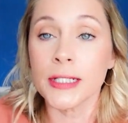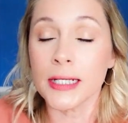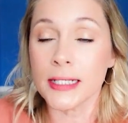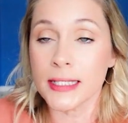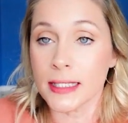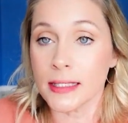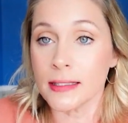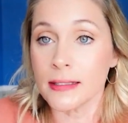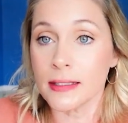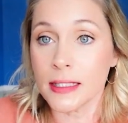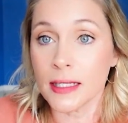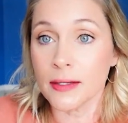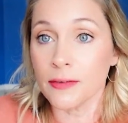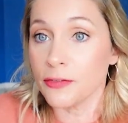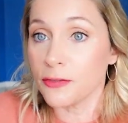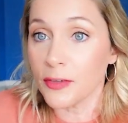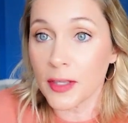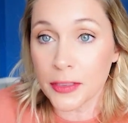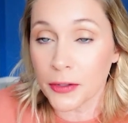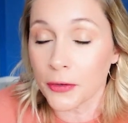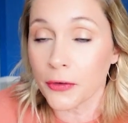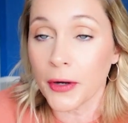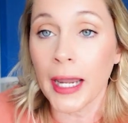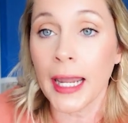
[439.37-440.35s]
to to
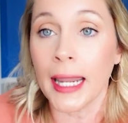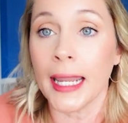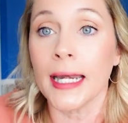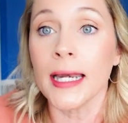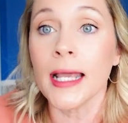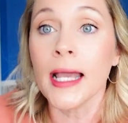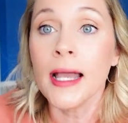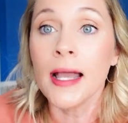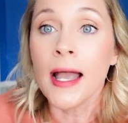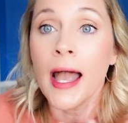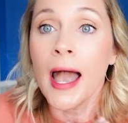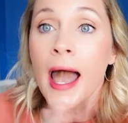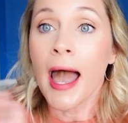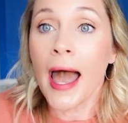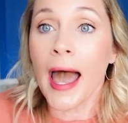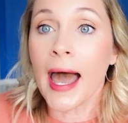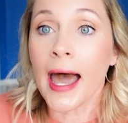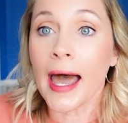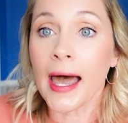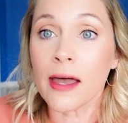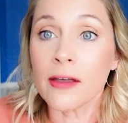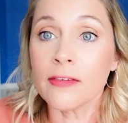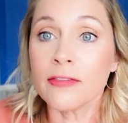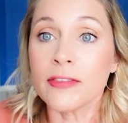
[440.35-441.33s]
fifth grade
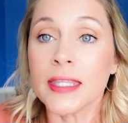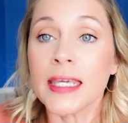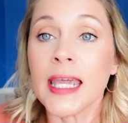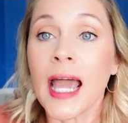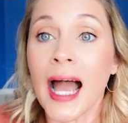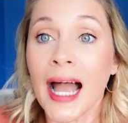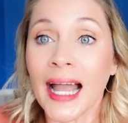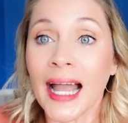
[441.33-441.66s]
have the